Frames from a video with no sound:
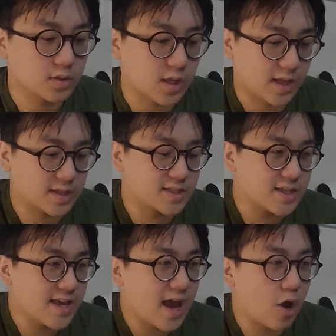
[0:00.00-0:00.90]
like to
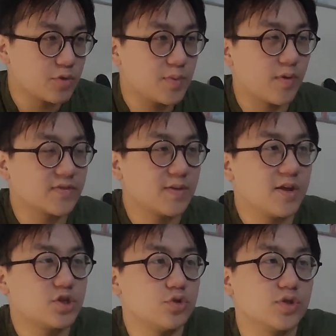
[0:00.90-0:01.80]
see how people have the same
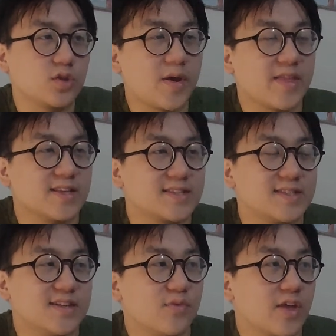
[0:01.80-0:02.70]
issues and the way they
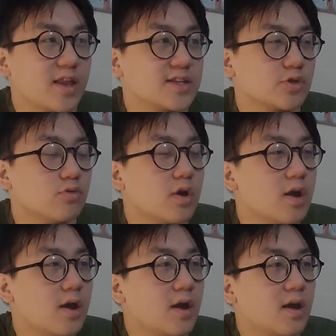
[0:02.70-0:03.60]
deal with it. It's so
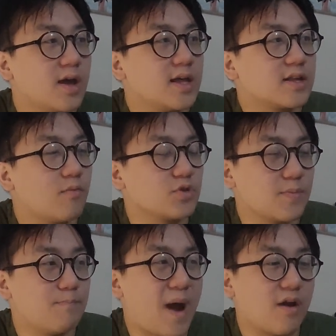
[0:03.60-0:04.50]
almost
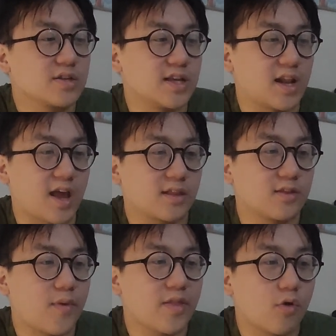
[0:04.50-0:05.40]
embarrassing. Like, the
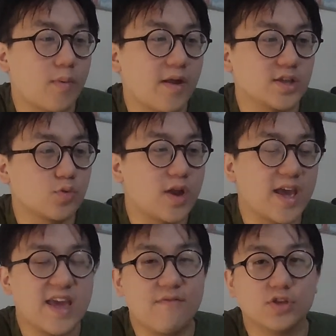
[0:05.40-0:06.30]
way they go about it is so
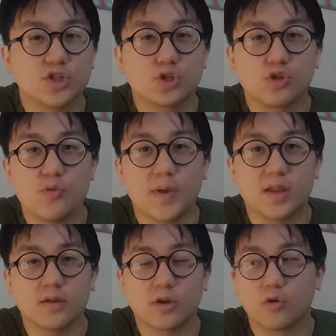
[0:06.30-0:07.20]
naive and stupid
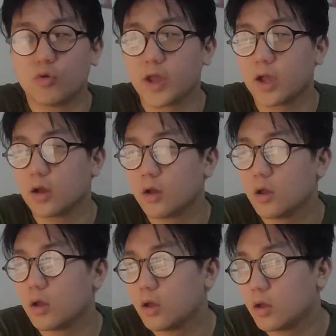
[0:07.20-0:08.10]
and annoying.
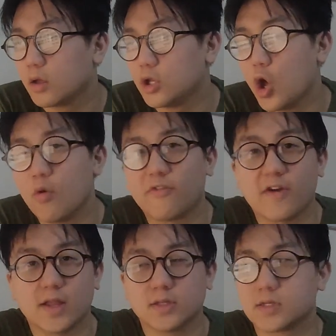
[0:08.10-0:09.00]
No
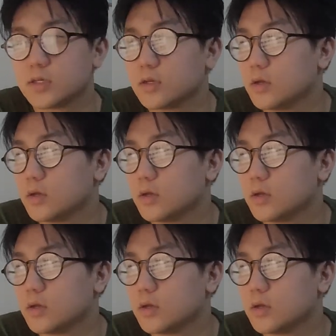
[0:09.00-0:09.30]
offense.